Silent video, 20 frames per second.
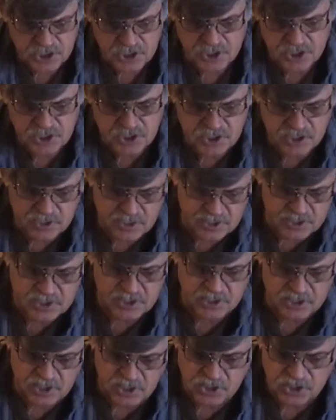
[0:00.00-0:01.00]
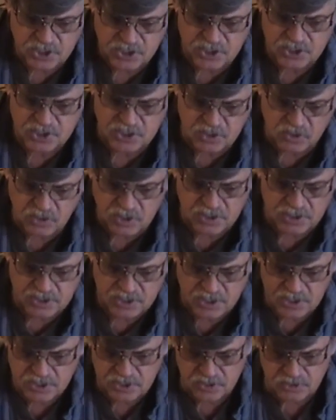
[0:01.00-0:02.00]
still
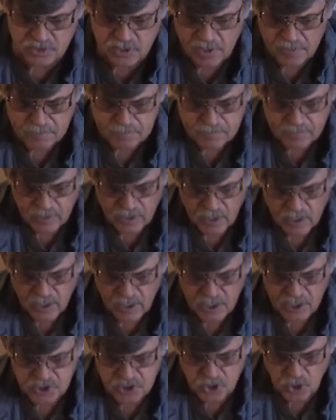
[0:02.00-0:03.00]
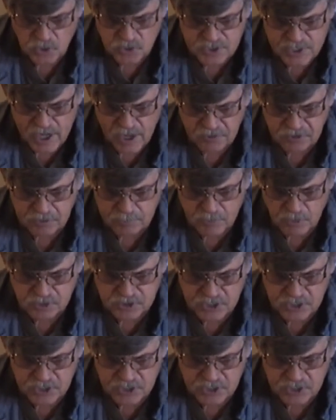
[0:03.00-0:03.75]
continued, he chose out the most